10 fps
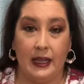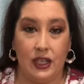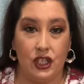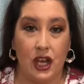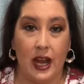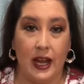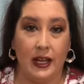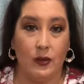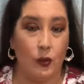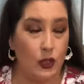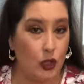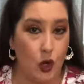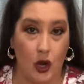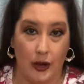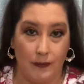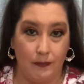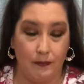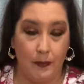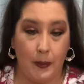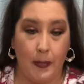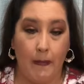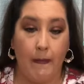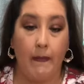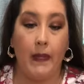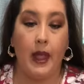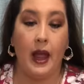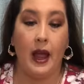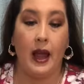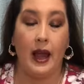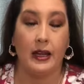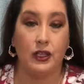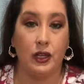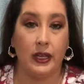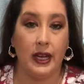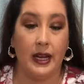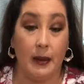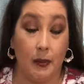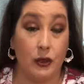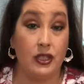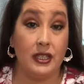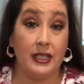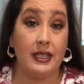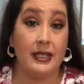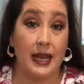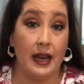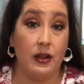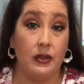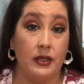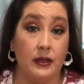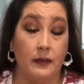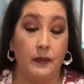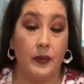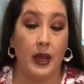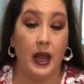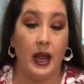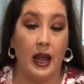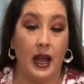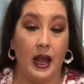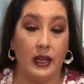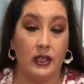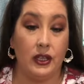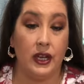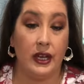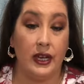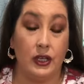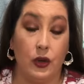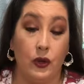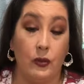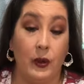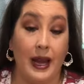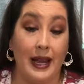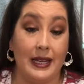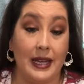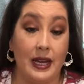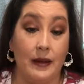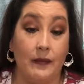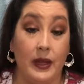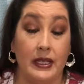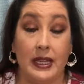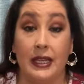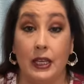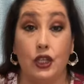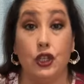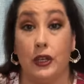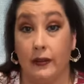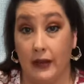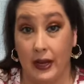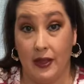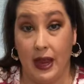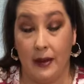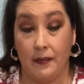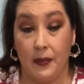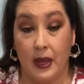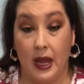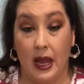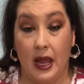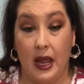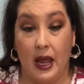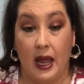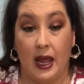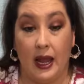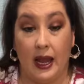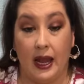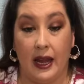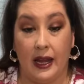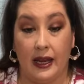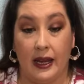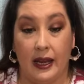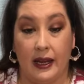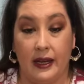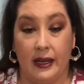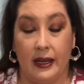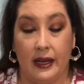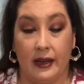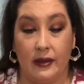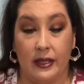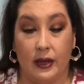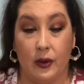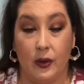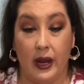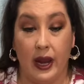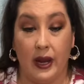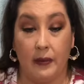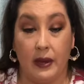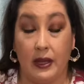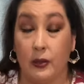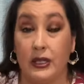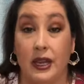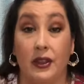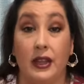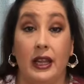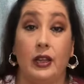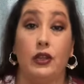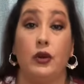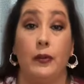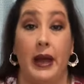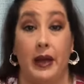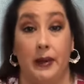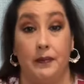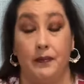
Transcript: the shine was gone. I took it, I purchased this at sales. I took it and I told them what I had done, and they said that it shouldn't have done that. And I was like, okay, but there was nothing they could do about it.